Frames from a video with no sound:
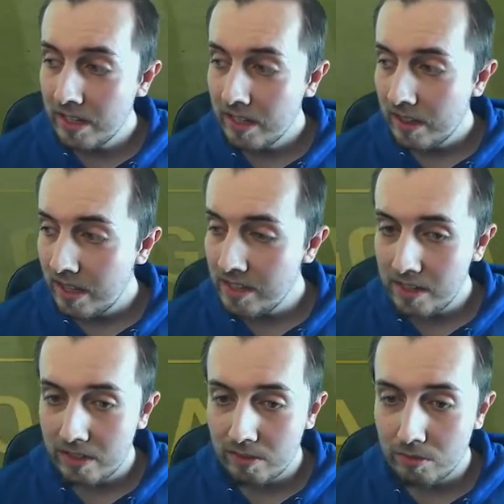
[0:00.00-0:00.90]
These
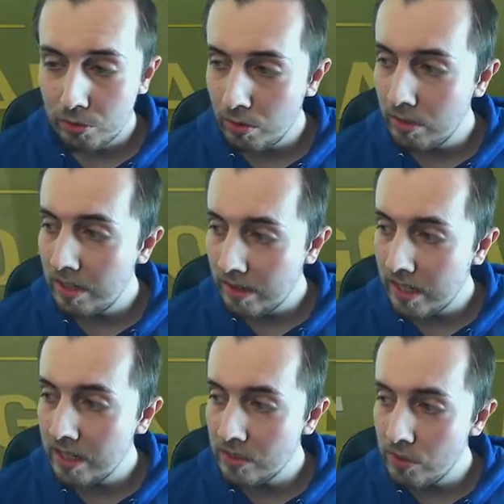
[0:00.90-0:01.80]
are truly
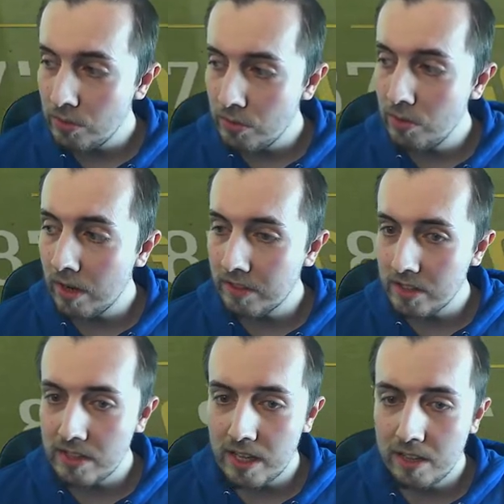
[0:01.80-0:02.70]
things you do love to
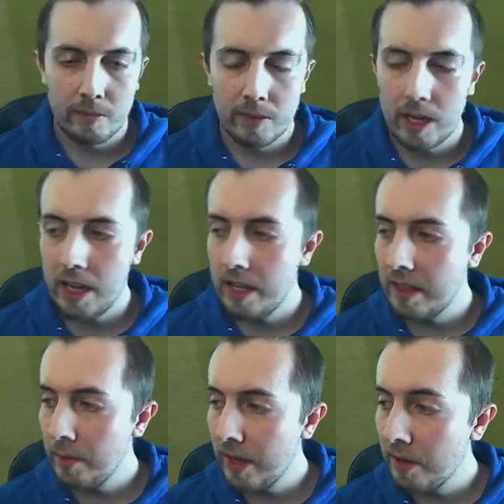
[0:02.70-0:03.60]
see. And
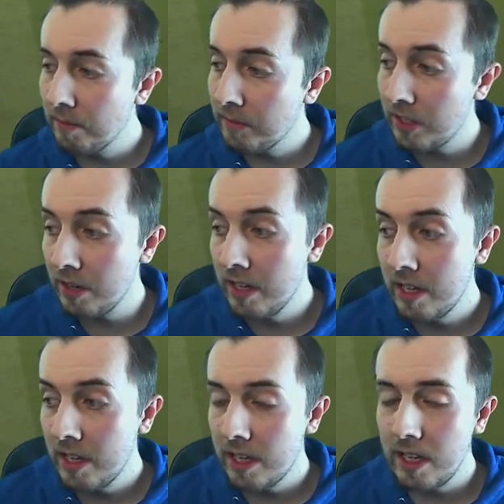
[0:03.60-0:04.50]
there we go. So
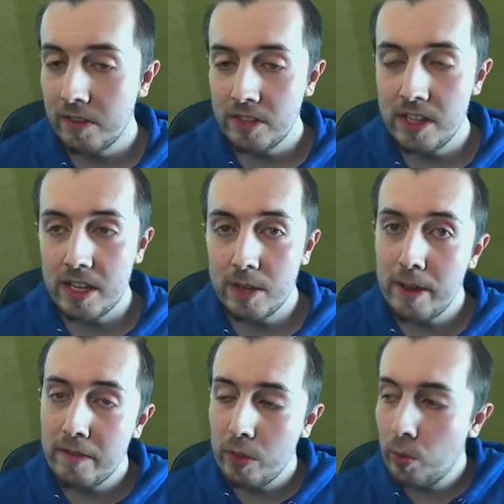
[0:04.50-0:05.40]
you love to see it. You may
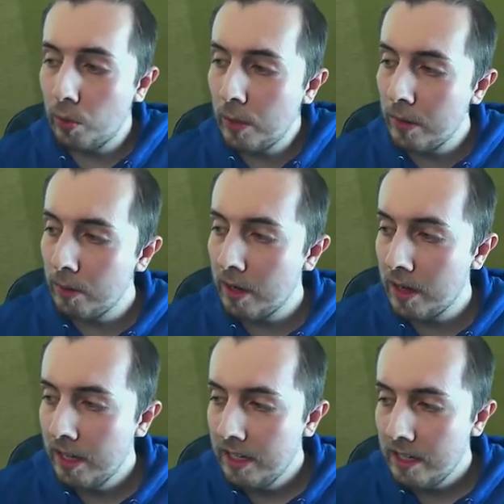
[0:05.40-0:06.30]
have thought we were
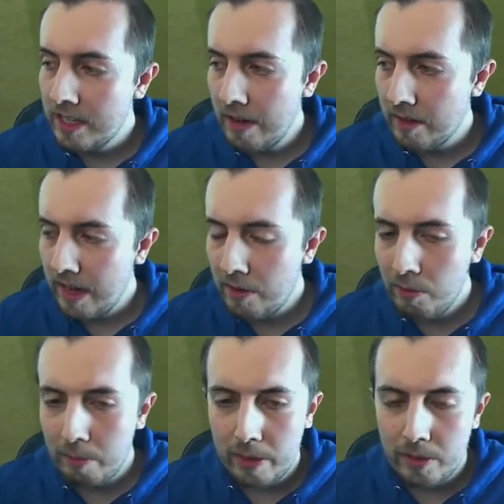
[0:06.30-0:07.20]
down and
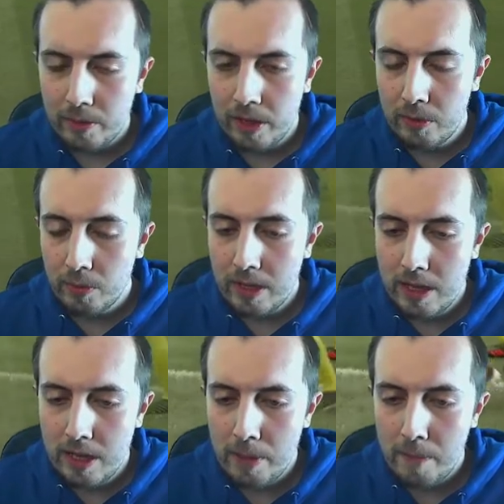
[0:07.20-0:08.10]
out, but no, we
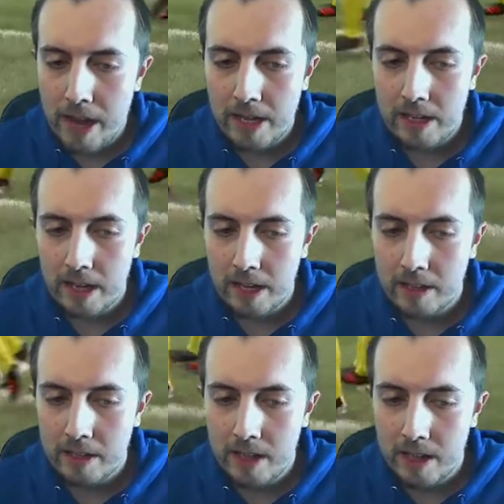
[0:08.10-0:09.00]
come back
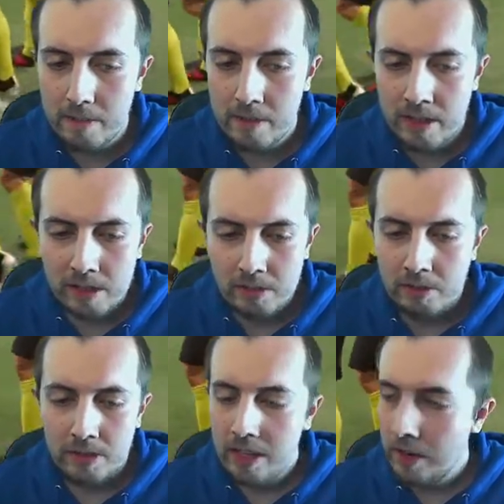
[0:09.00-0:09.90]
and you
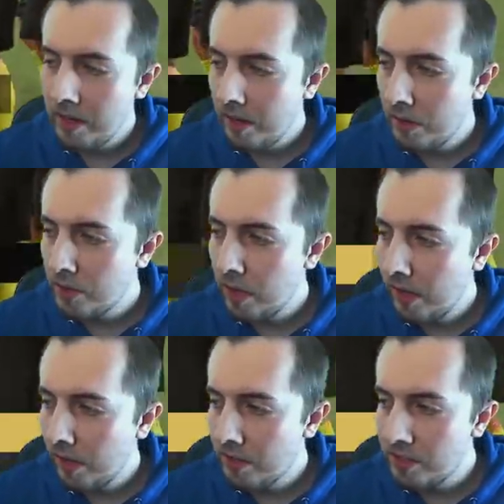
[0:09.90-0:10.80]
know, I can go try
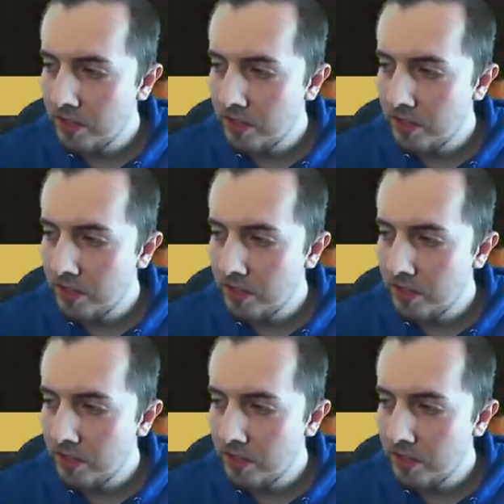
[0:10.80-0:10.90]
hard just